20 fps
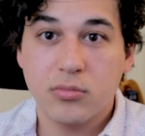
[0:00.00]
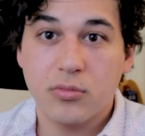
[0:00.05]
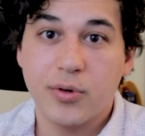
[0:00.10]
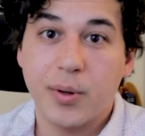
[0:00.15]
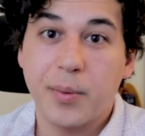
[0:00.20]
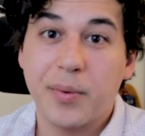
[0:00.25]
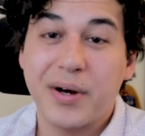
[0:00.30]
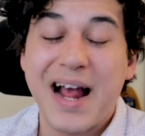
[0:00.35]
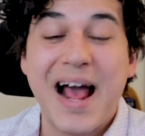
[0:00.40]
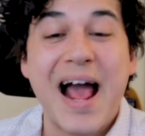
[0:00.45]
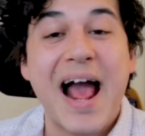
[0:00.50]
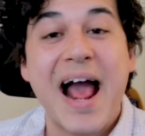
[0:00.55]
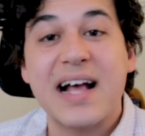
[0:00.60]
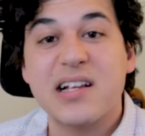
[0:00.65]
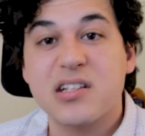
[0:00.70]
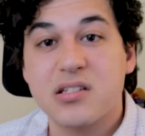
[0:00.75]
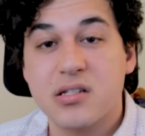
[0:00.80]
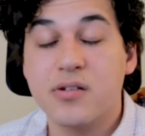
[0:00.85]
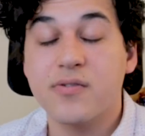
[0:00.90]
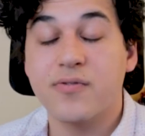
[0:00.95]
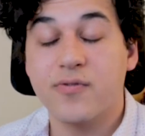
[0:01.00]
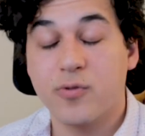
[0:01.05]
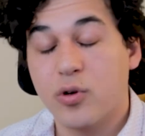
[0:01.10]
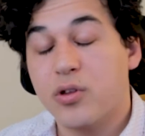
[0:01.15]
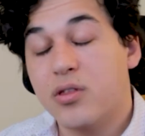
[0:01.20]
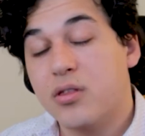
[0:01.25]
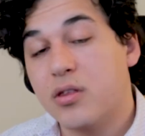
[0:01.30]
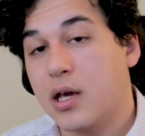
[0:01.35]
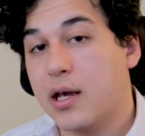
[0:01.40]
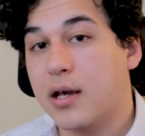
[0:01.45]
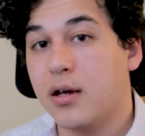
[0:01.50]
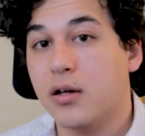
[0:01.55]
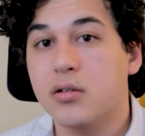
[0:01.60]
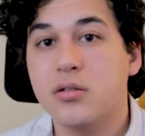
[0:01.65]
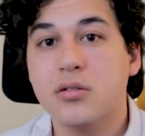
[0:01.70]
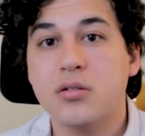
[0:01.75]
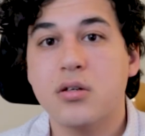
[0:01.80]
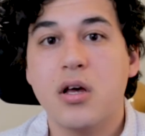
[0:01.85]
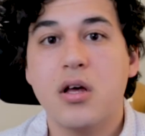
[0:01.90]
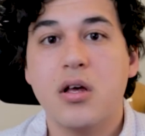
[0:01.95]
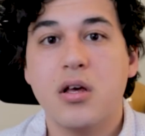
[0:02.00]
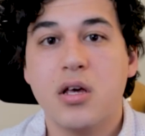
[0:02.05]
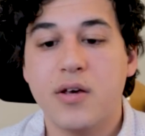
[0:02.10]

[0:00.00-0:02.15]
Remember to ask for things.